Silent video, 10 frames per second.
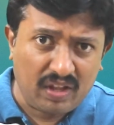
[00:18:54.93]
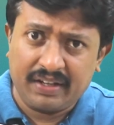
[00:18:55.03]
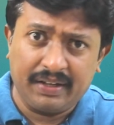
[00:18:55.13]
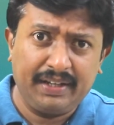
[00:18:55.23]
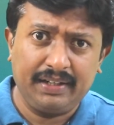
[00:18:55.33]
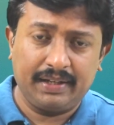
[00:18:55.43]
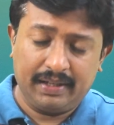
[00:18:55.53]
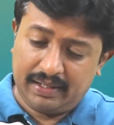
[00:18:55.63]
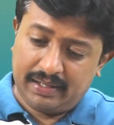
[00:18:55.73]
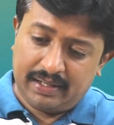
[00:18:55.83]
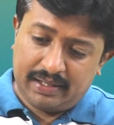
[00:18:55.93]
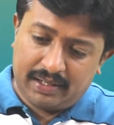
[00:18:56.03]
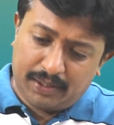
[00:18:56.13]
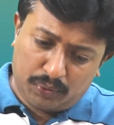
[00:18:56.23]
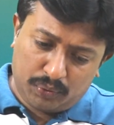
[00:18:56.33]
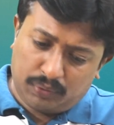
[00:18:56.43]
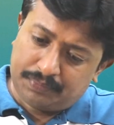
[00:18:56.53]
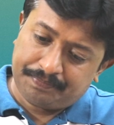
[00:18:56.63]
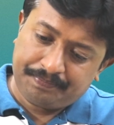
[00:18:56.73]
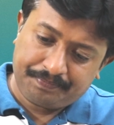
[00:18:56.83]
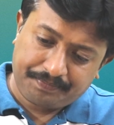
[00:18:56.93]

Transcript: Correct? Now,